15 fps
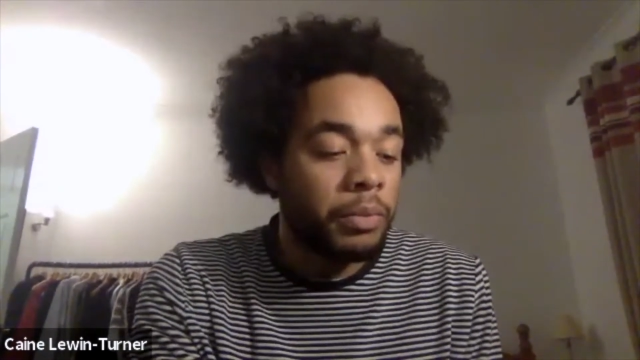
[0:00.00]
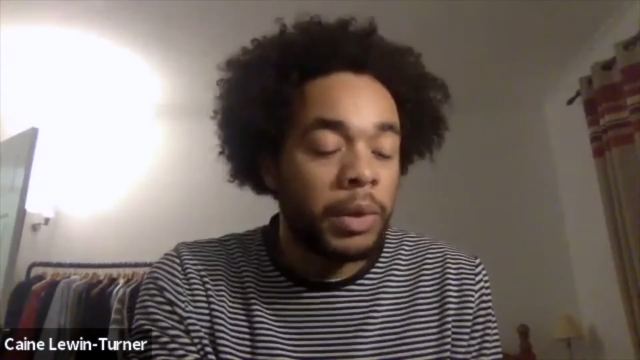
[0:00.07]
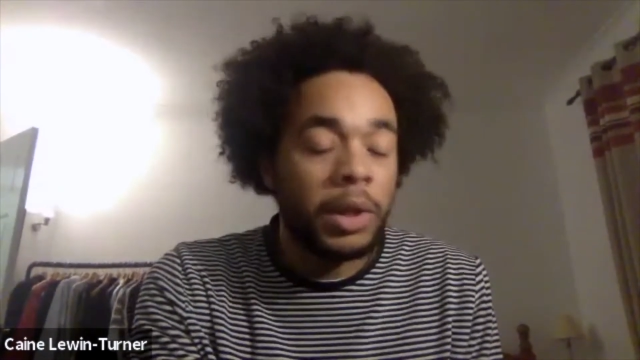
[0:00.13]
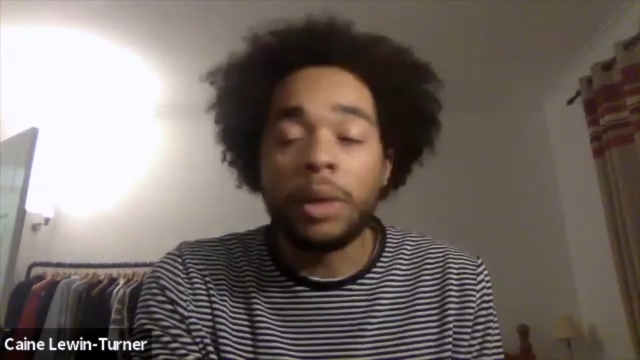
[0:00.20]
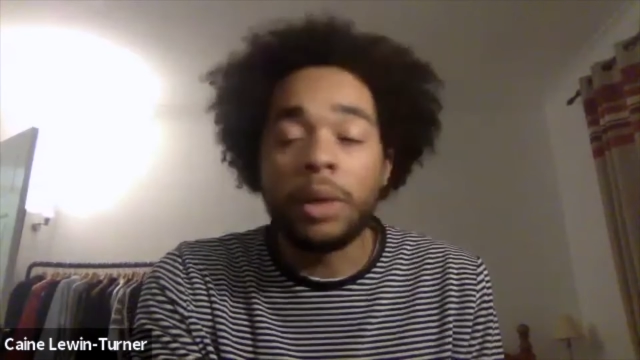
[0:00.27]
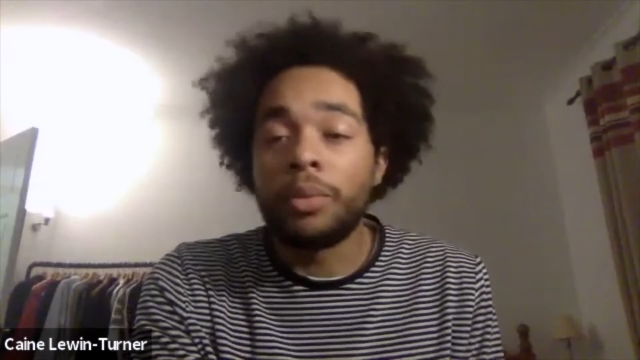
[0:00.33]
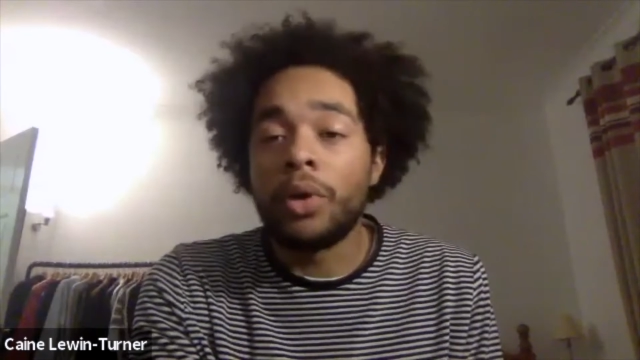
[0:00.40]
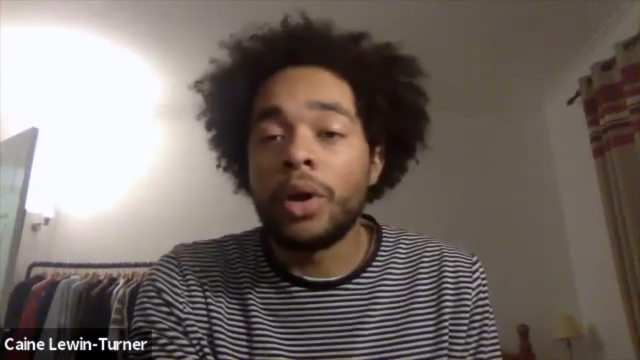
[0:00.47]

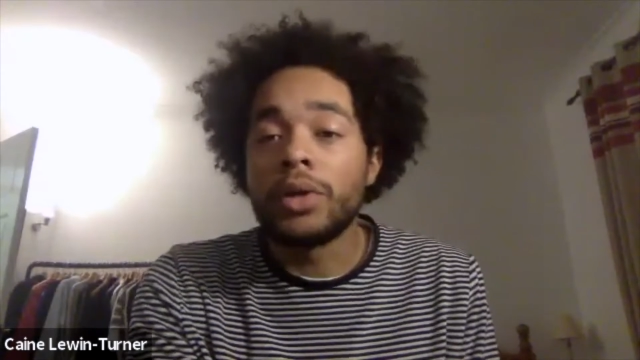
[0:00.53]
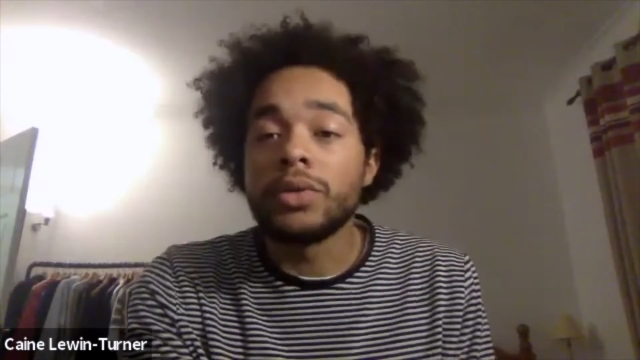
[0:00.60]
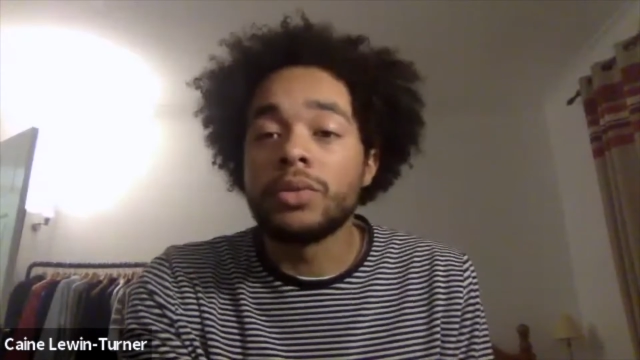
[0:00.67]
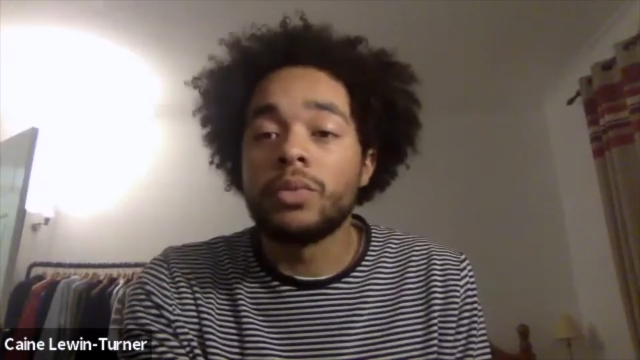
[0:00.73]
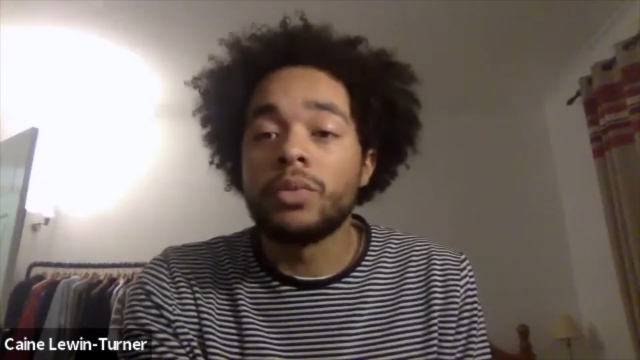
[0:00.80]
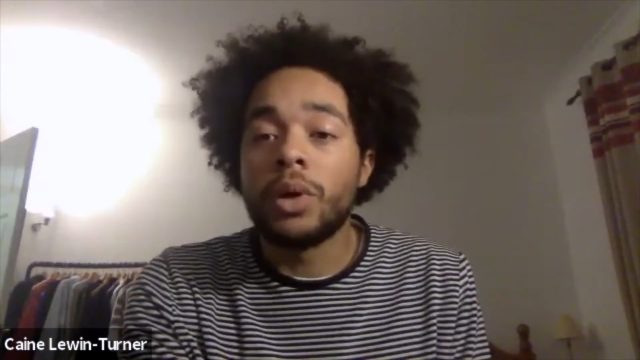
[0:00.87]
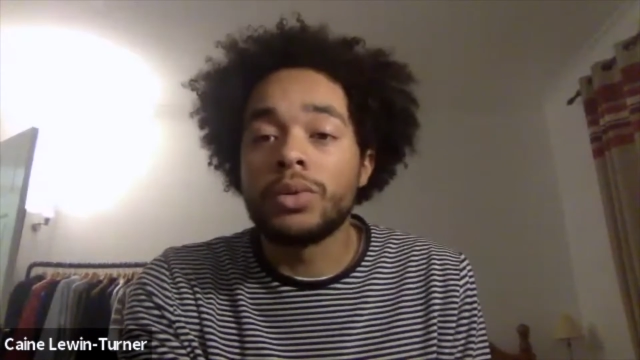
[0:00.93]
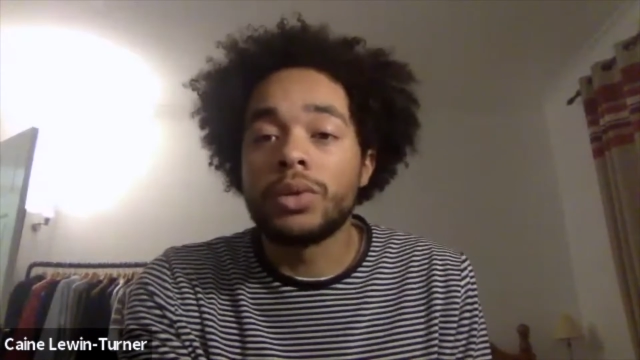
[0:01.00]
being
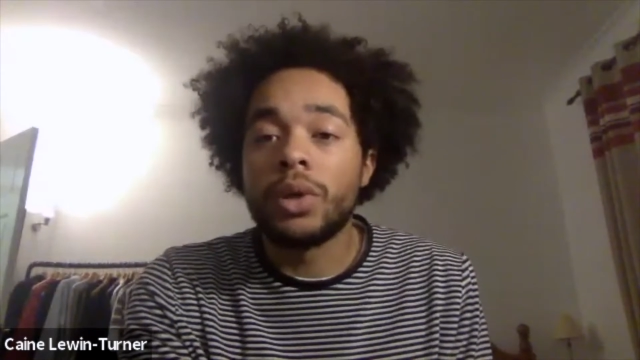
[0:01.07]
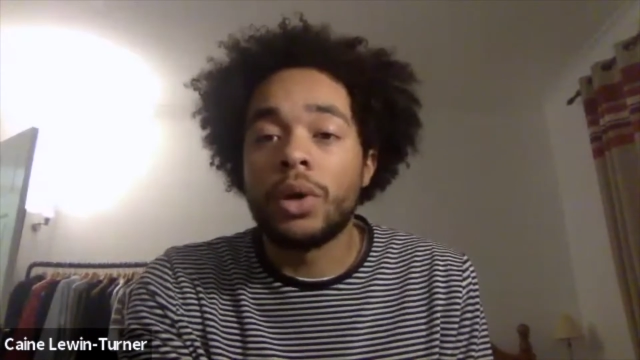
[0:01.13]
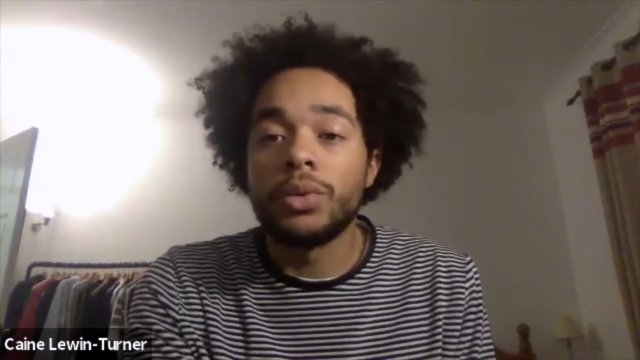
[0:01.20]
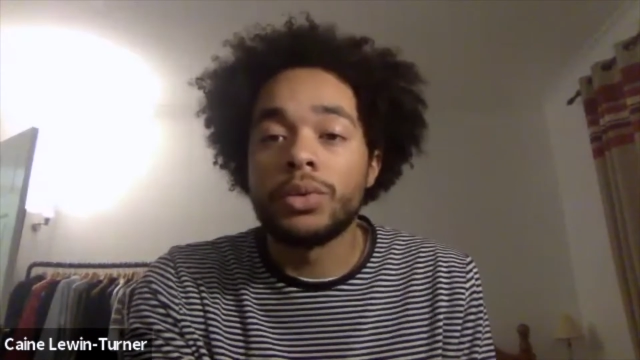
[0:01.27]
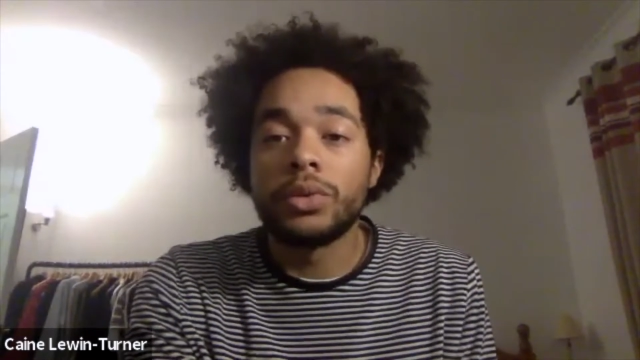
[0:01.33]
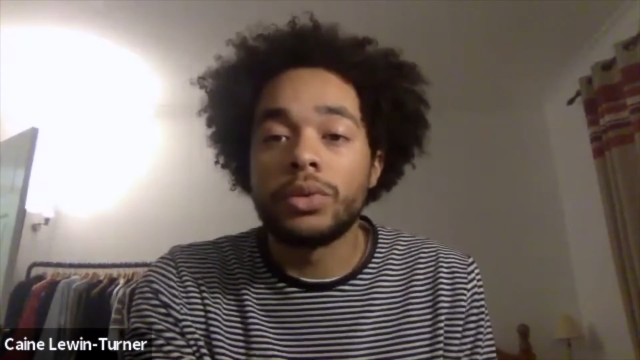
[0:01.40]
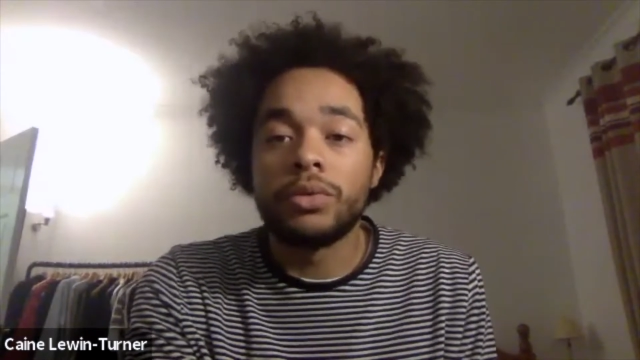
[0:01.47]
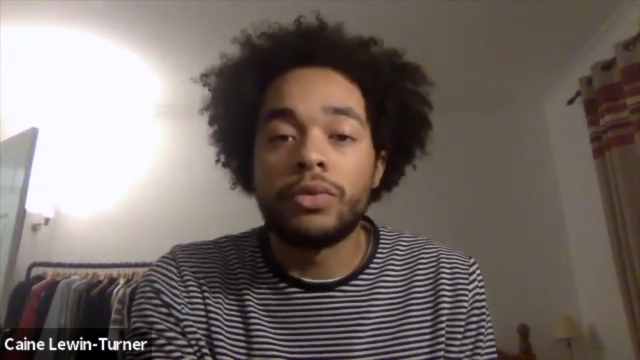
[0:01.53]
present whilst
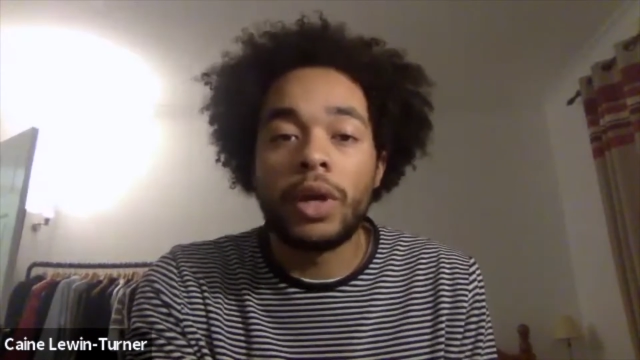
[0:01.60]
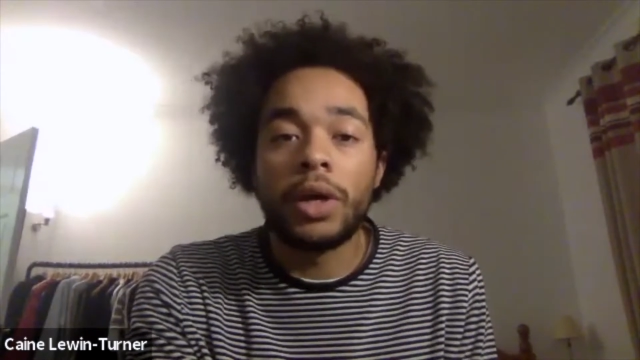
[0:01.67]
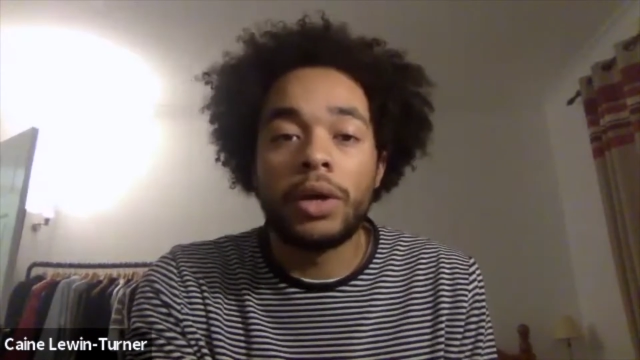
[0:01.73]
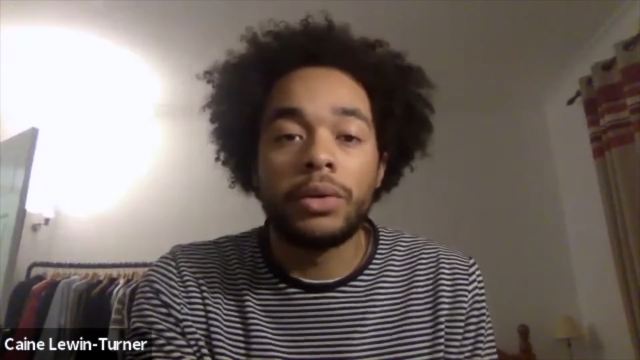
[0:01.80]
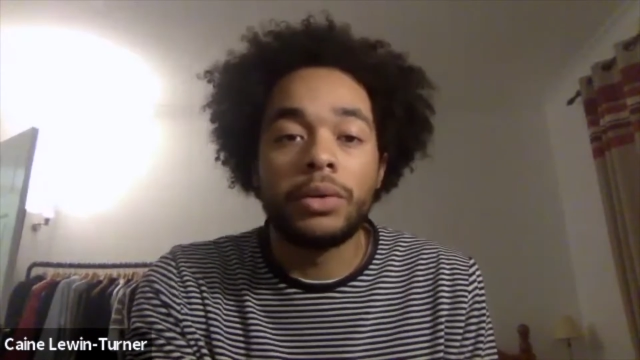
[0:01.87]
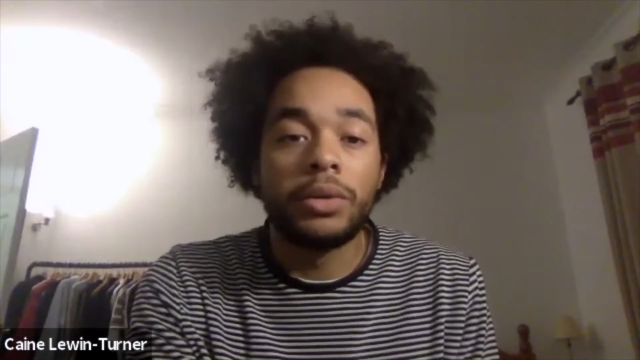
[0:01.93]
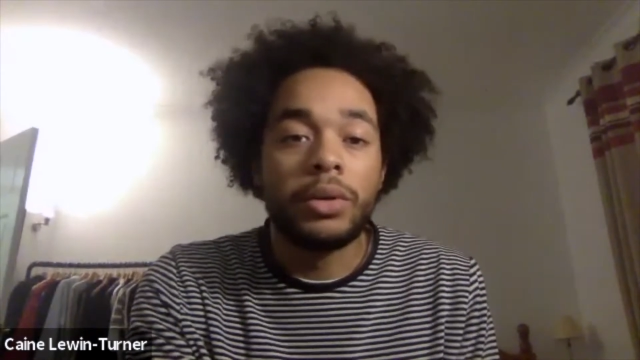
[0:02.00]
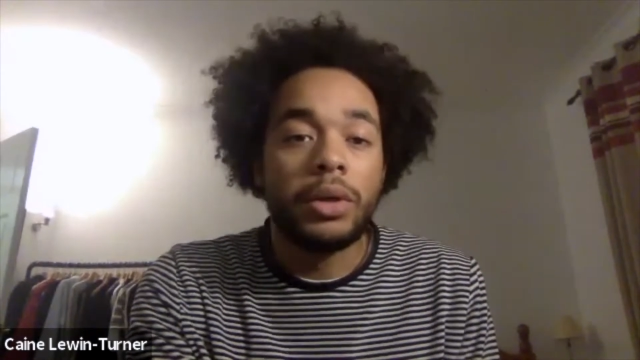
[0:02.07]
Colston
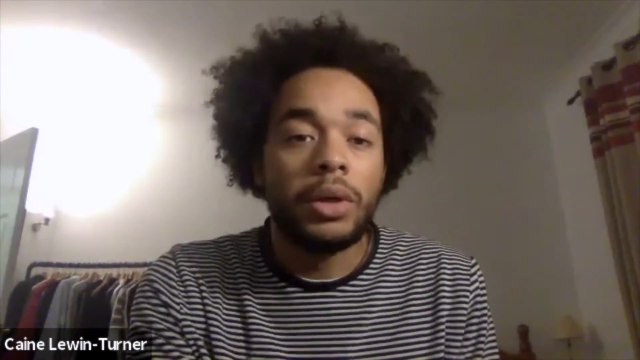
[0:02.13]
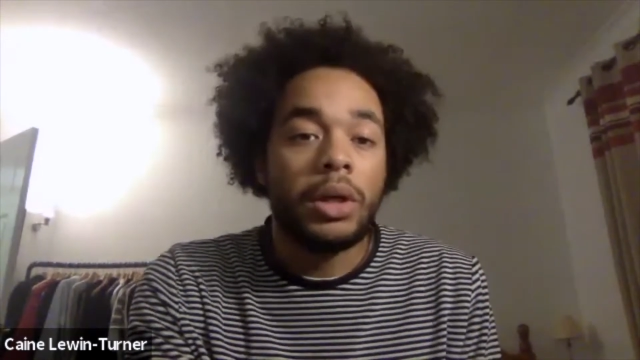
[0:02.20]
fell.